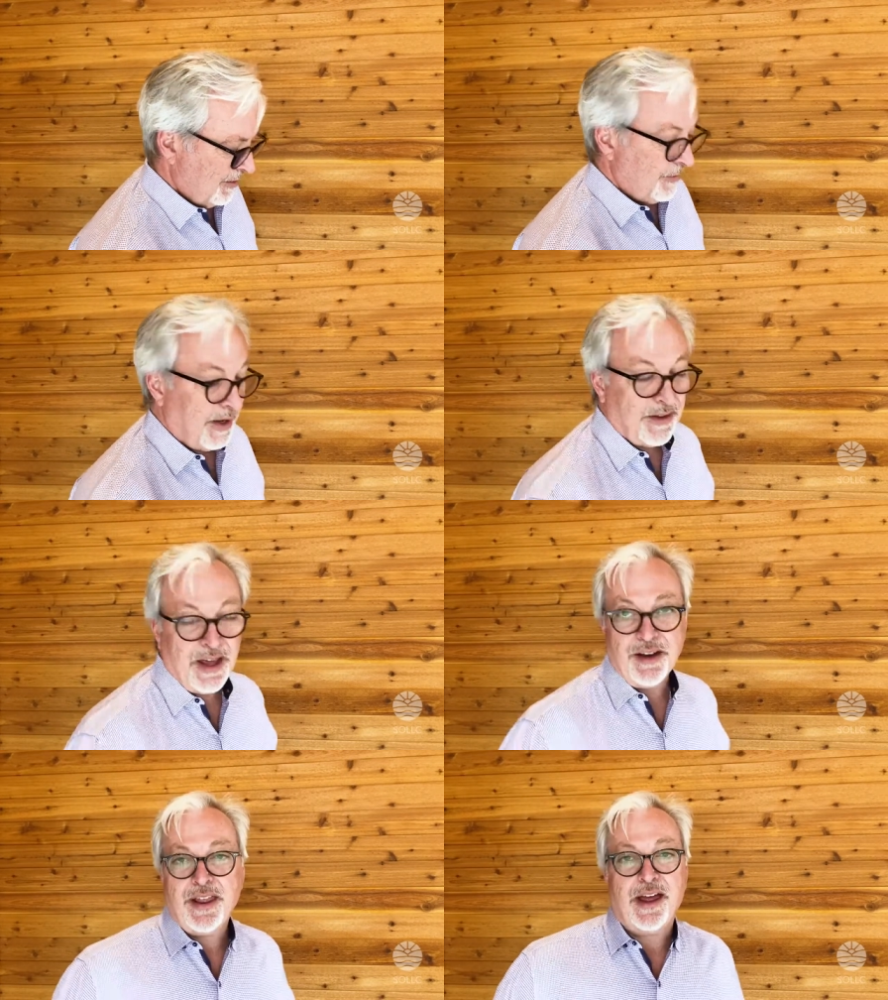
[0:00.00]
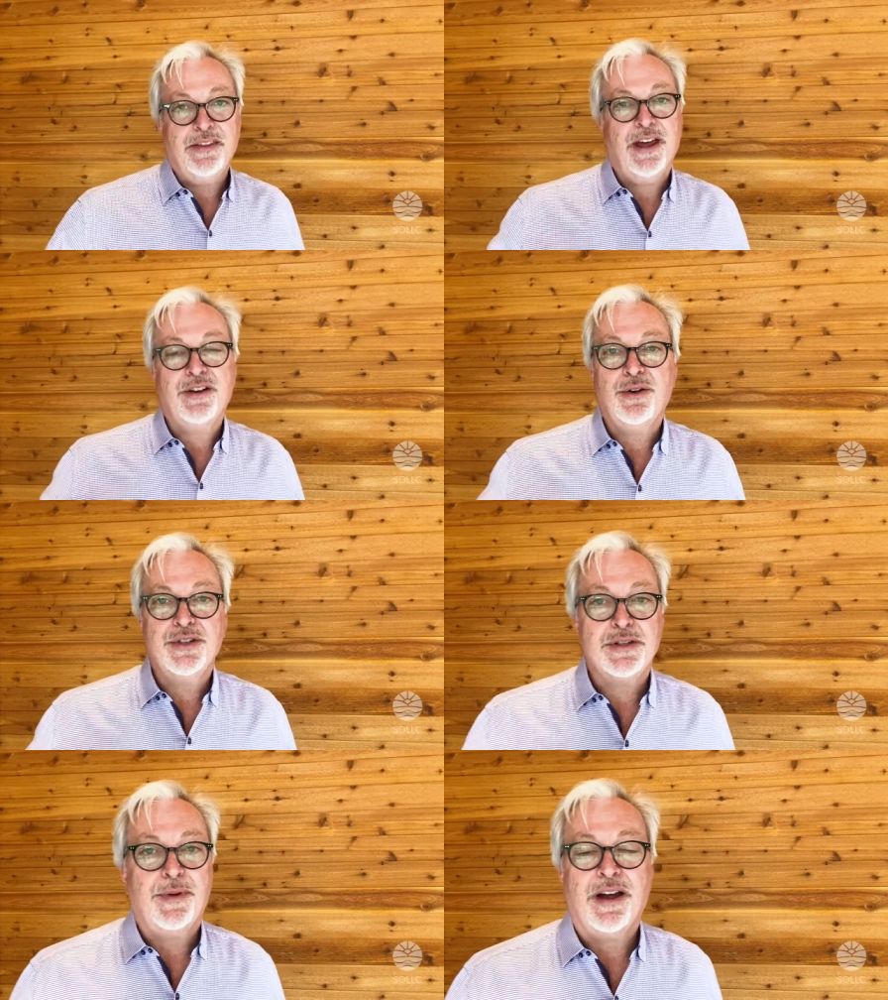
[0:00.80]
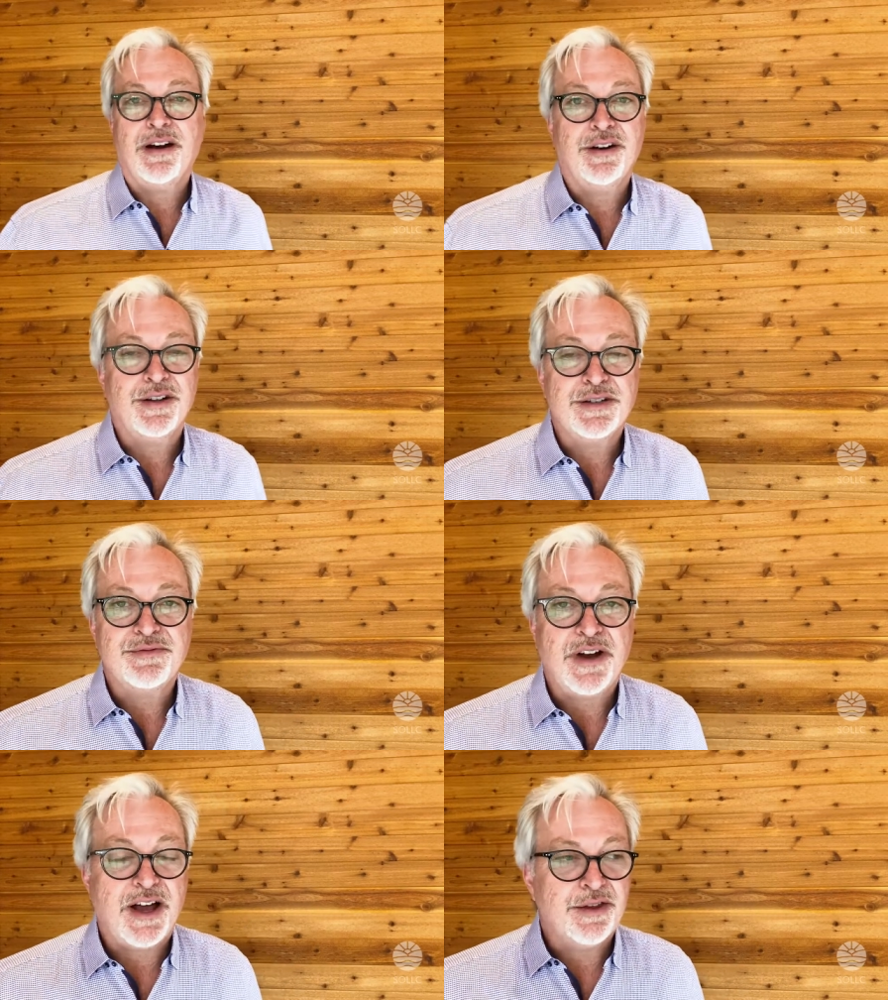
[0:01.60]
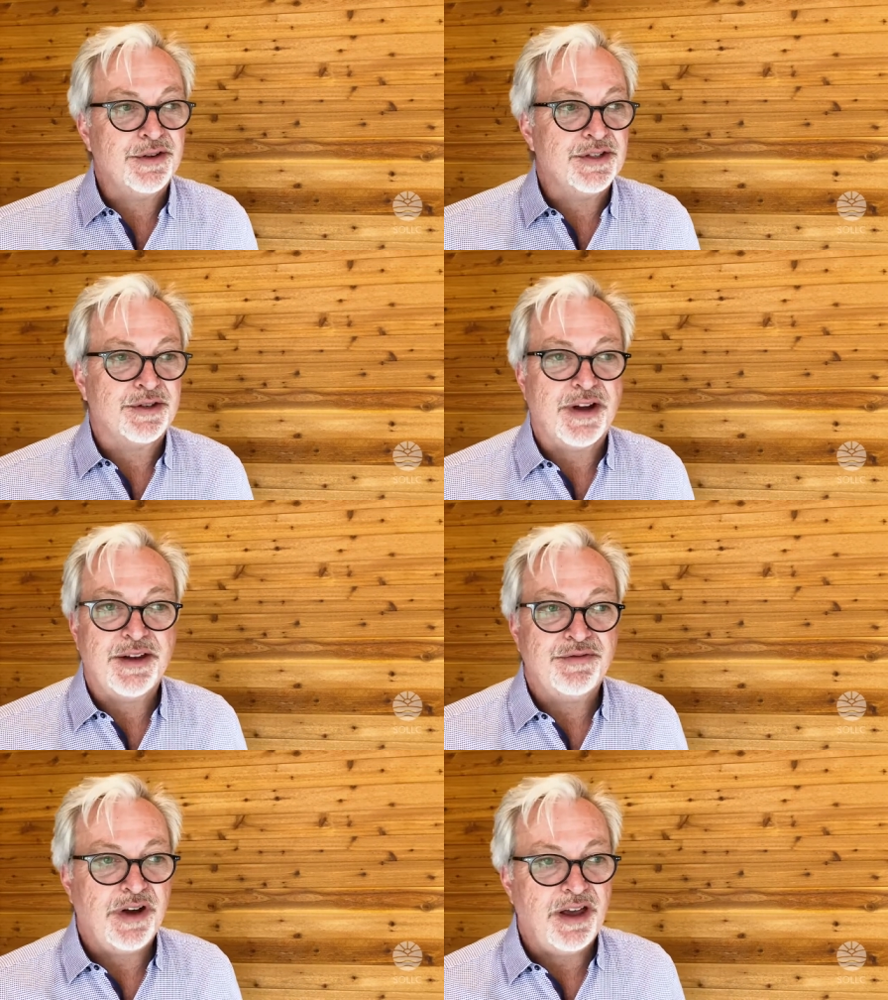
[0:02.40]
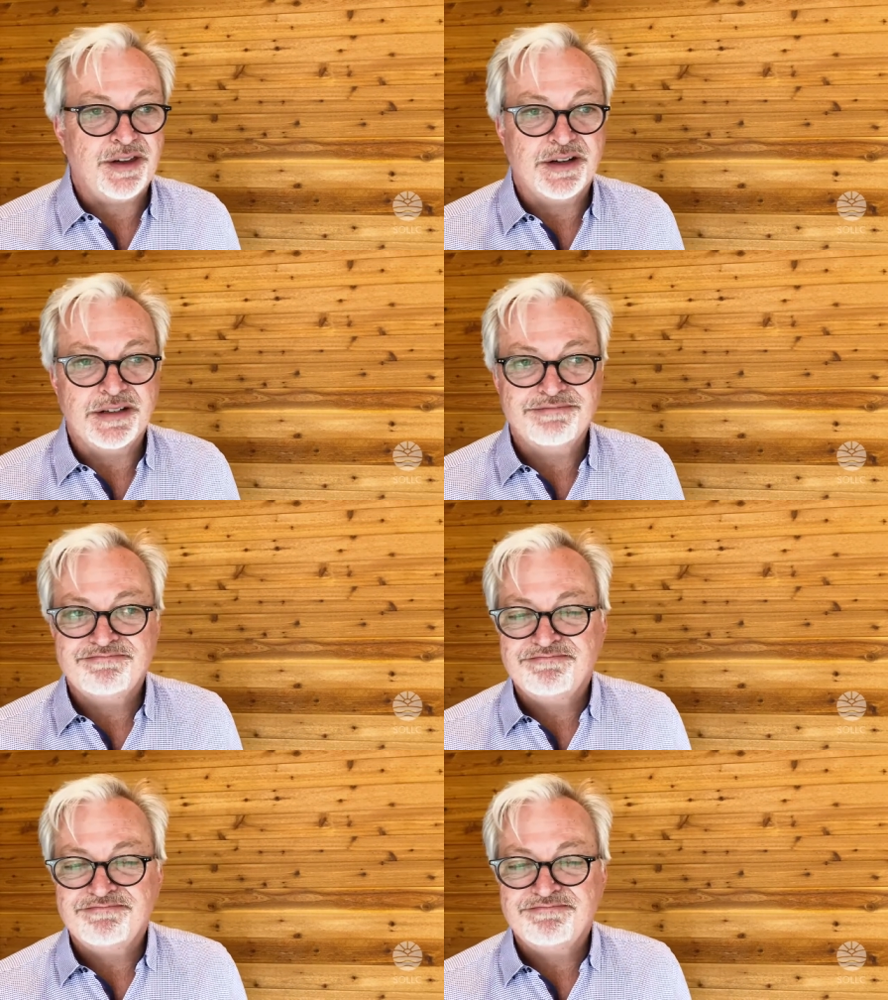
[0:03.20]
Man, that, that, that goes to my heart as a father, as a grandfather.